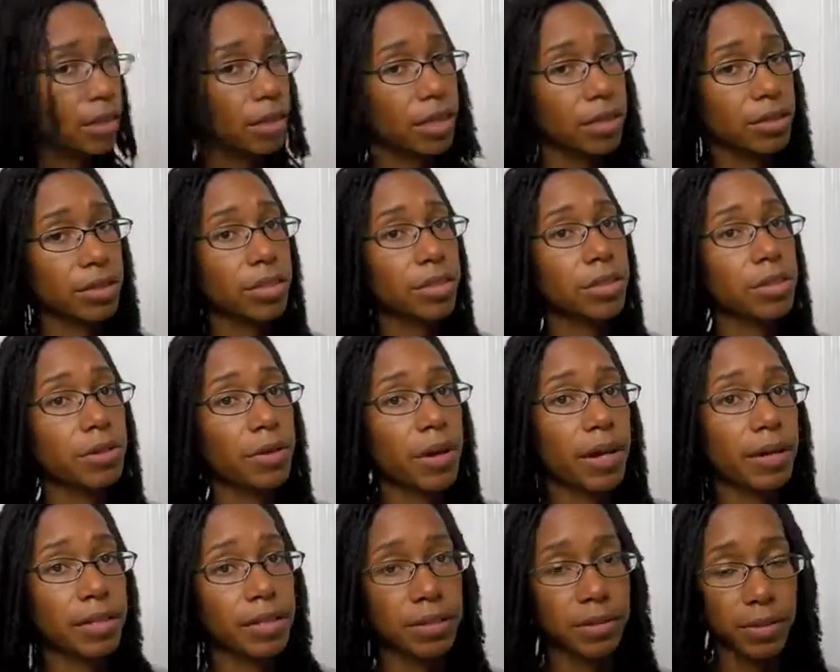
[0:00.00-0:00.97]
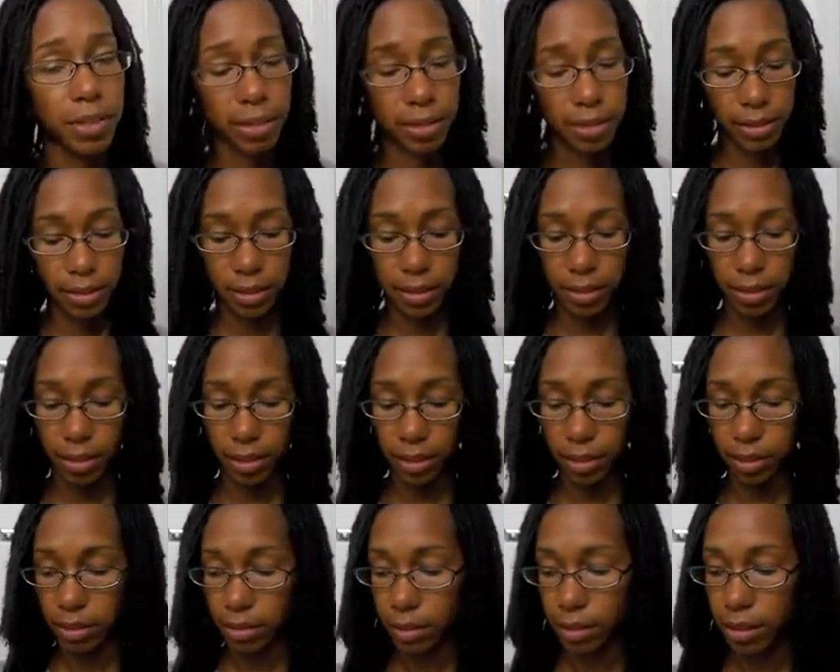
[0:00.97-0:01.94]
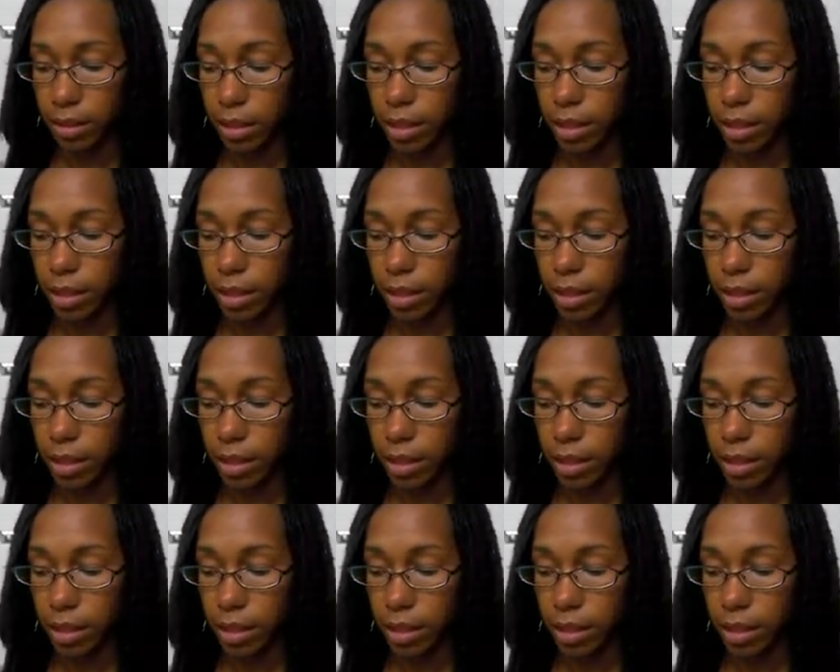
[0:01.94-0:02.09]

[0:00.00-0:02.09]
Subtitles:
And I'll show you how I do that in a second.